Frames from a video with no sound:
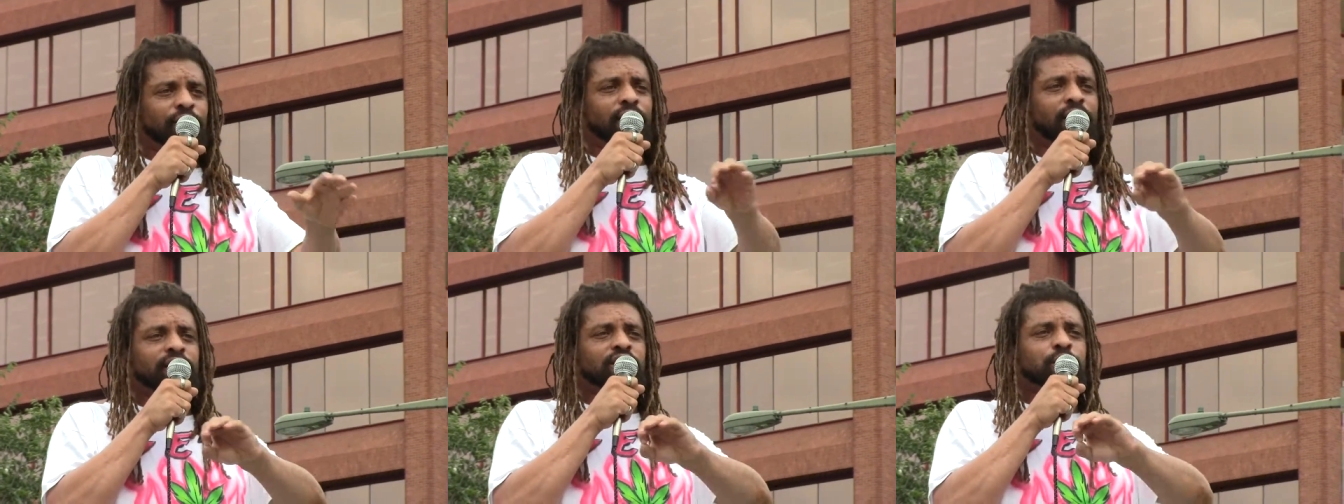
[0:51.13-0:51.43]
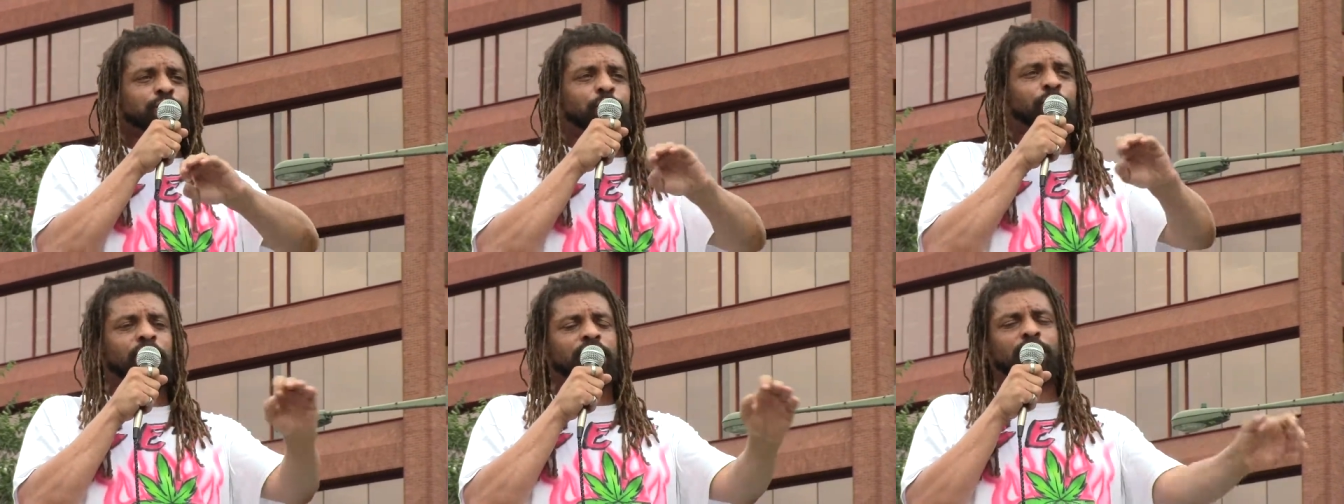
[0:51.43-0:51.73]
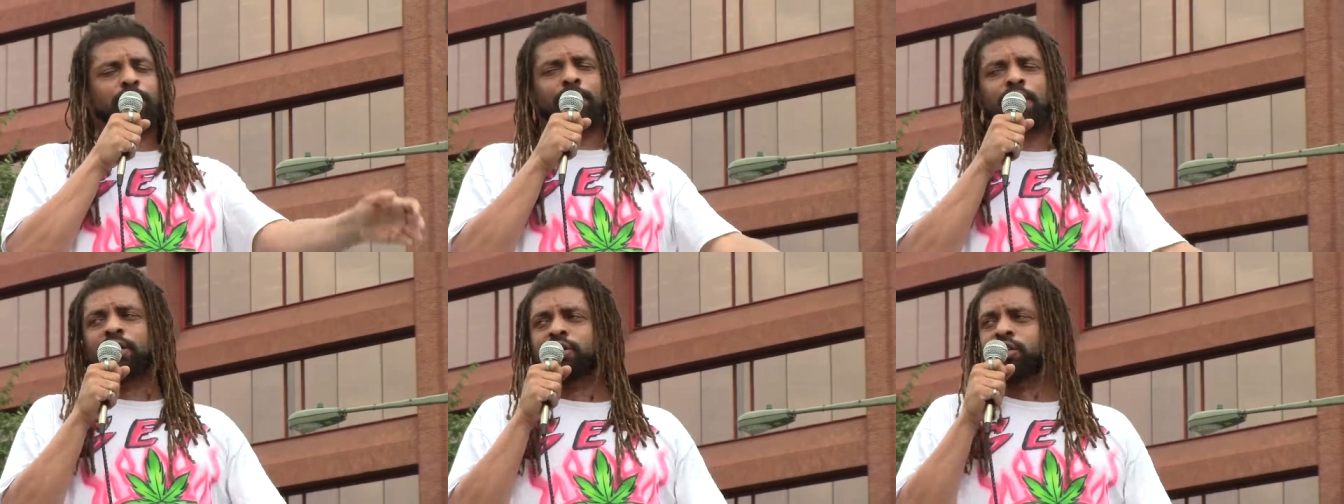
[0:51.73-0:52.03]
and spread
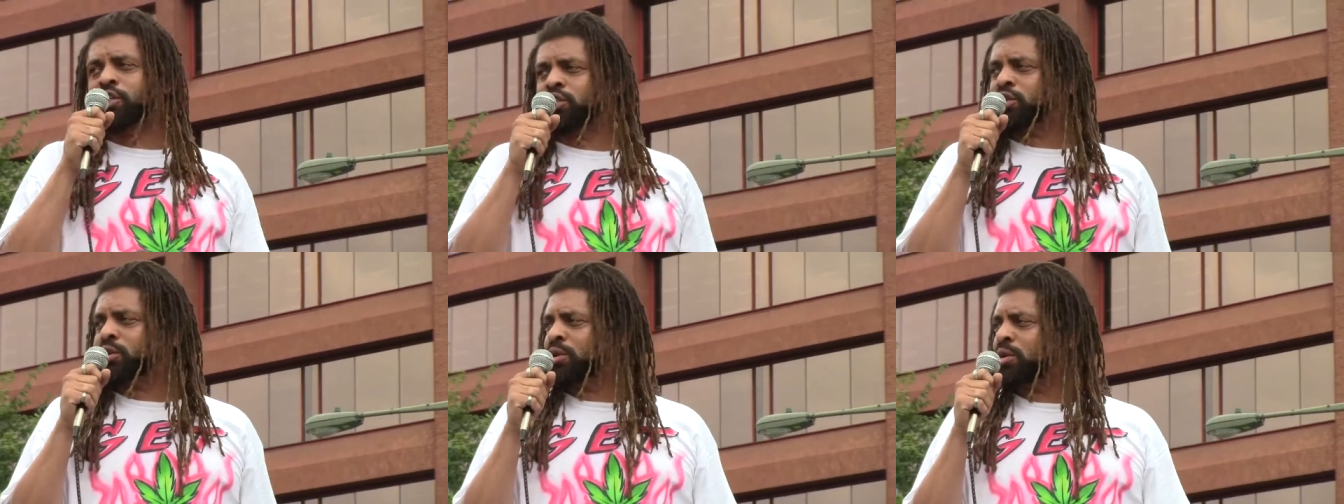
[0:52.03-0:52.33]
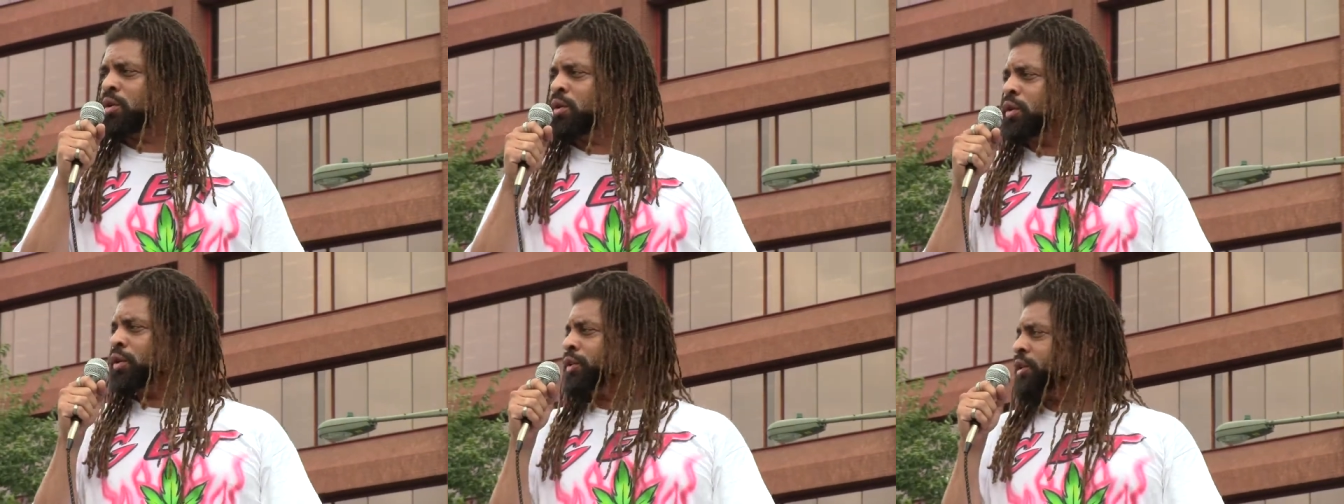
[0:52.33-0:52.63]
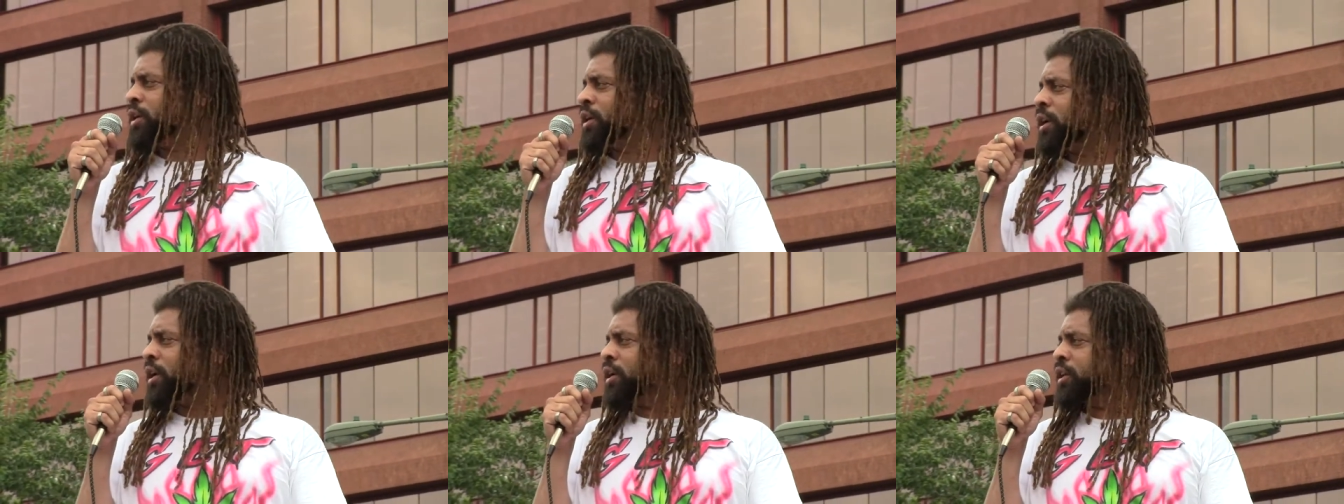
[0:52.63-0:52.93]
the message on
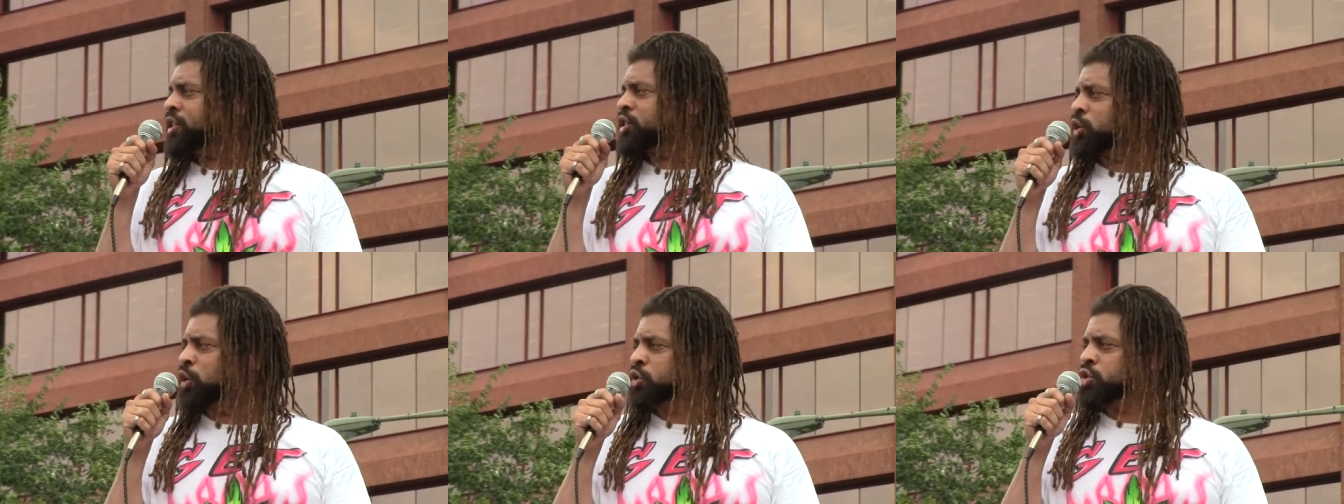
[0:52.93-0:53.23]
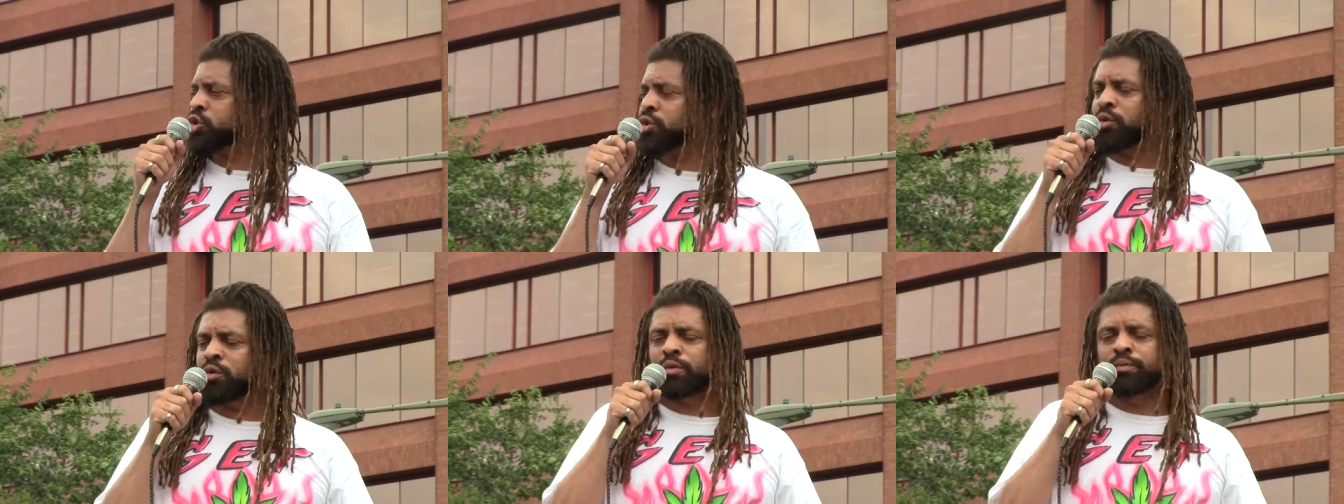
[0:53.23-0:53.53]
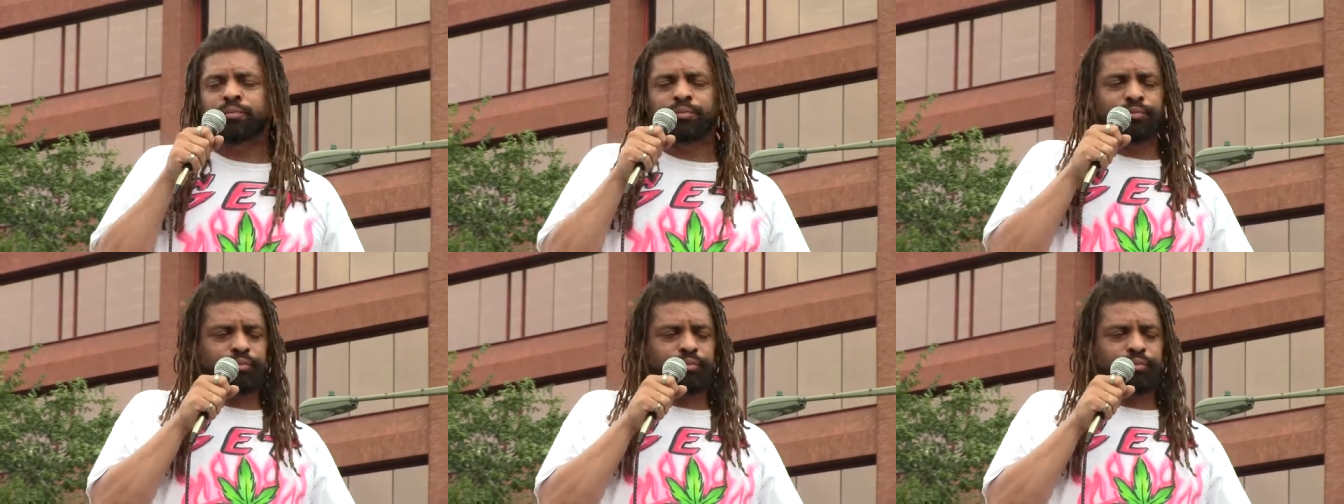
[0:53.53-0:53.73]
the uh, social